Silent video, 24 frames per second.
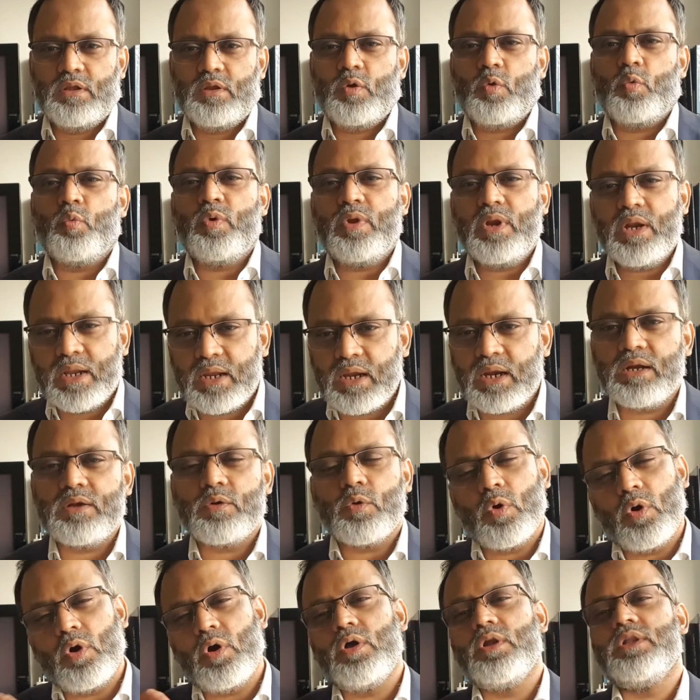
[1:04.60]
We'll get
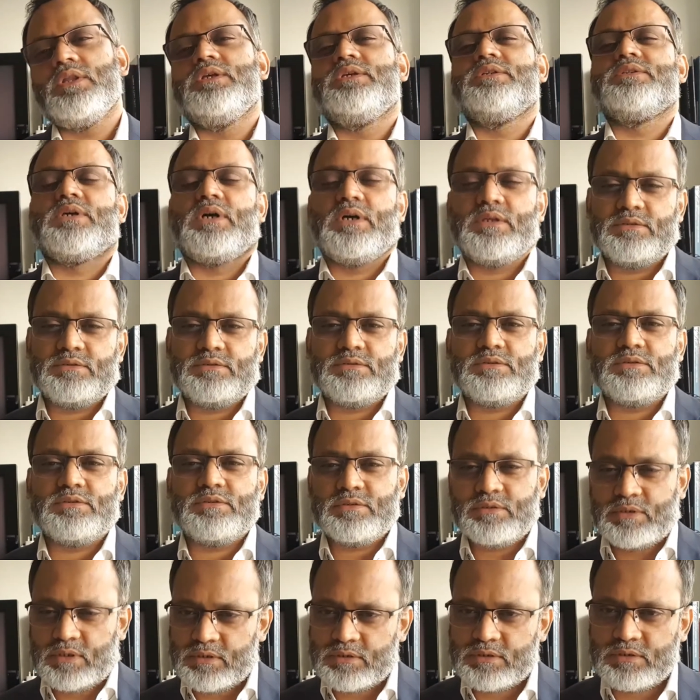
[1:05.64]
all these
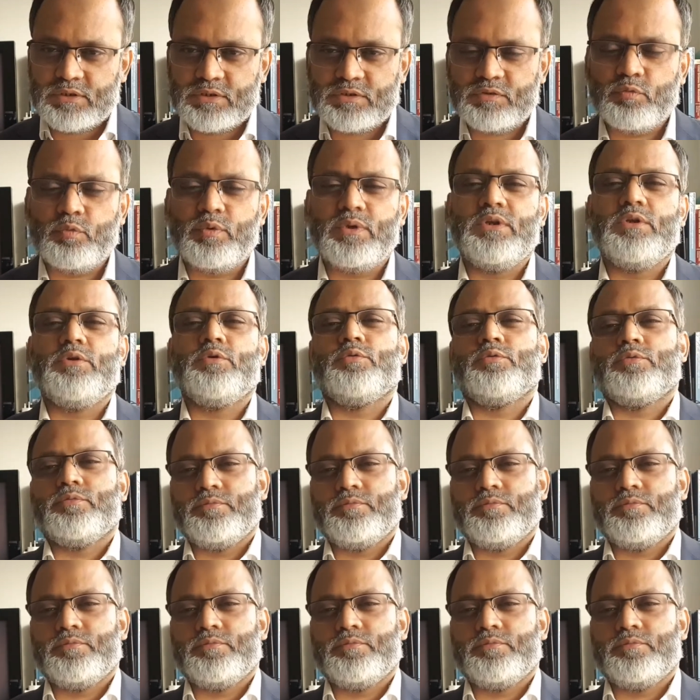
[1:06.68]
answers in this video.